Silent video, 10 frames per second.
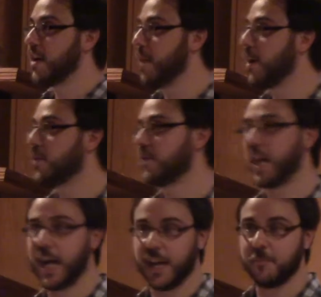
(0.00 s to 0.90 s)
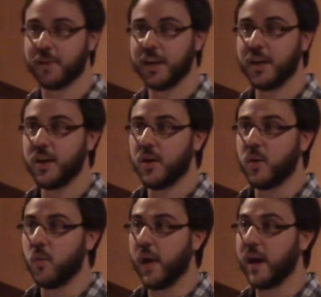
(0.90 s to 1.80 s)
amount of time
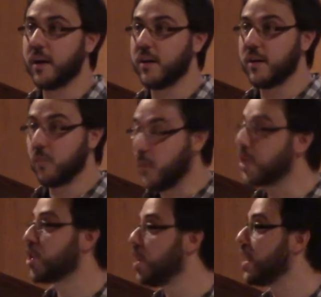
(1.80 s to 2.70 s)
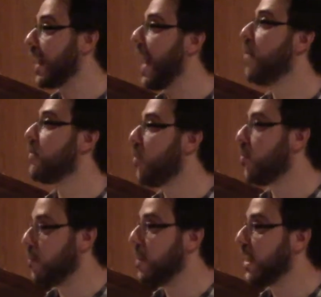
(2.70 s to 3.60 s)
which could account for
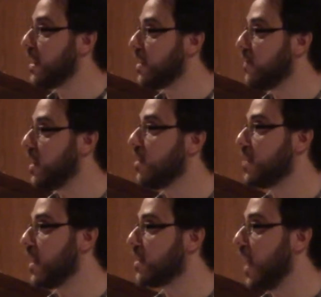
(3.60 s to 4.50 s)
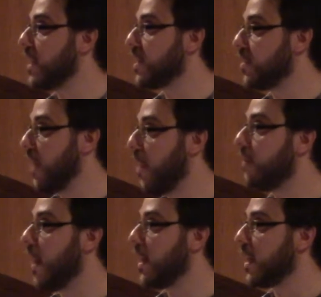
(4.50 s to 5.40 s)
the billions of years that scientists are now
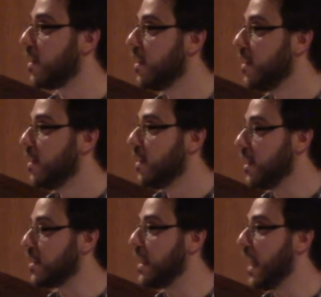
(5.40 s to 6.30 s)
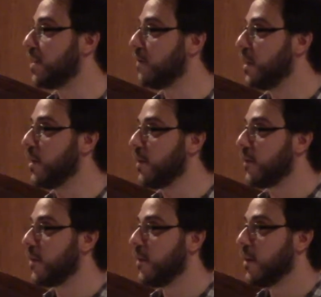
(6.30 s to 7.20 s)
finding is the age of the earth.
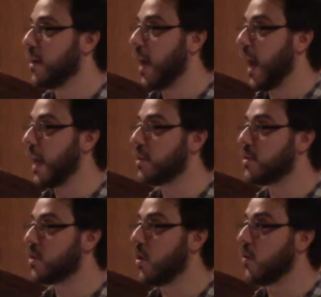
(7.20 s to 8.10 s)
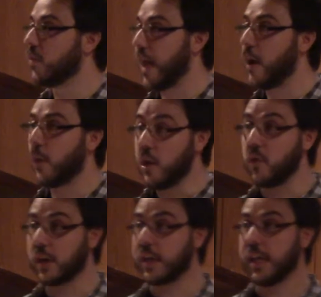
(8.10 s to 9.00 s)
And so that way
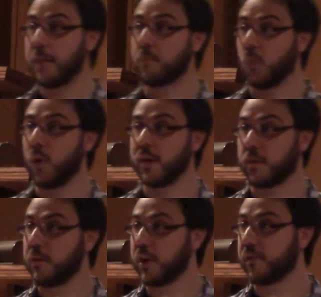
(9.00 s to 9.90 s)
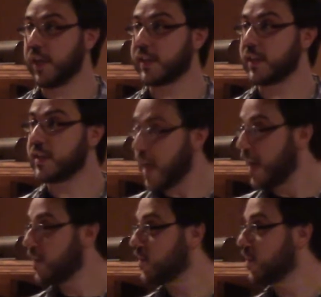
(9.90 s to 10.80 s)
you can keep what the book of Genesis
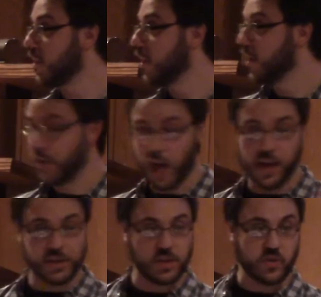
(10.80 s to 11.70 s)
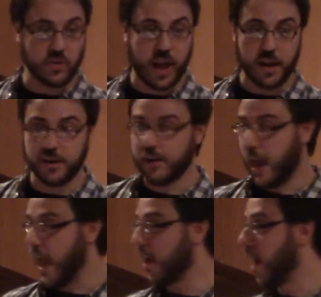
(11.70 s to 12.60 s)
says. God is the creator,
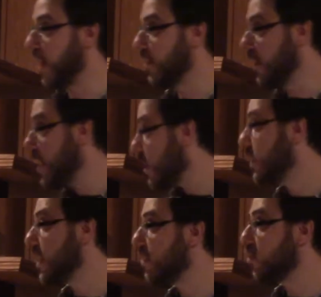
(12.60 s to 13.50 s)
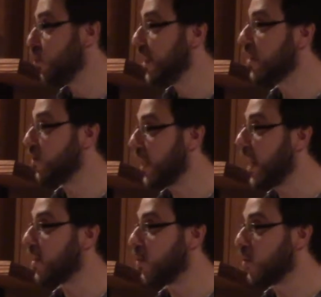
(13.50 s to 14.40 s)
and God did
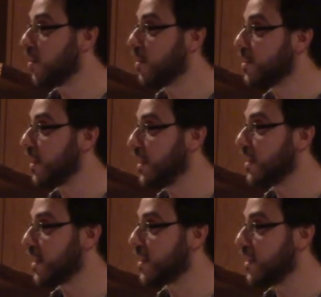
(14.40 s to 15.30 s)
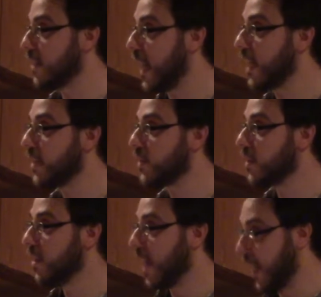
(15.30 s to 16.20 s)
recreate the world in 6 days,
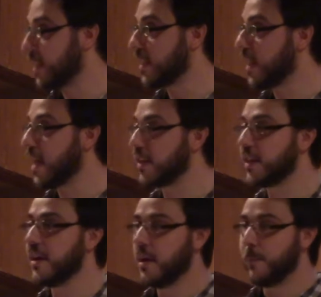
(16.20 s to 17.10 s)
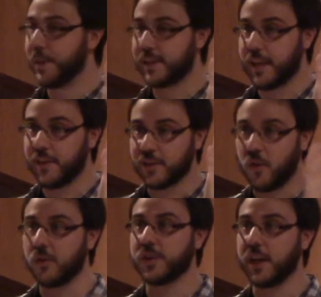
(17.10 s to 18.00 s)
as it says, but then there's a
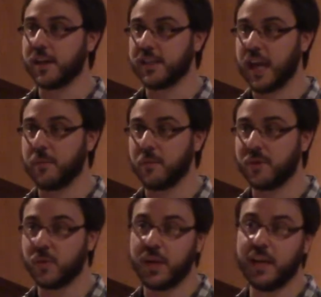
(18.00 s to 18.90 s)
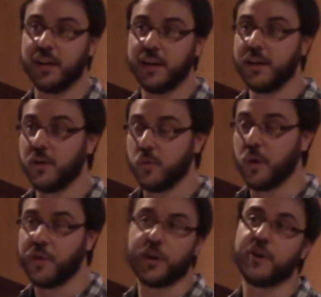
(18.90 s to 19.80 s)
whole chunk of time in between
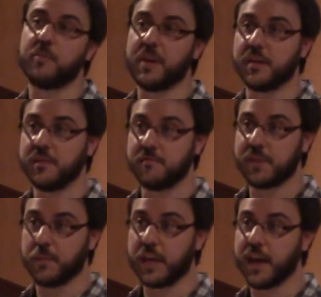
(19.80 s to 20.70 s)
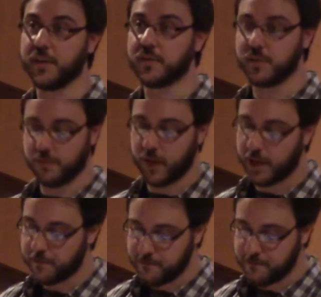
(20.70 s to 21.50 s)
where there could have been something else, right?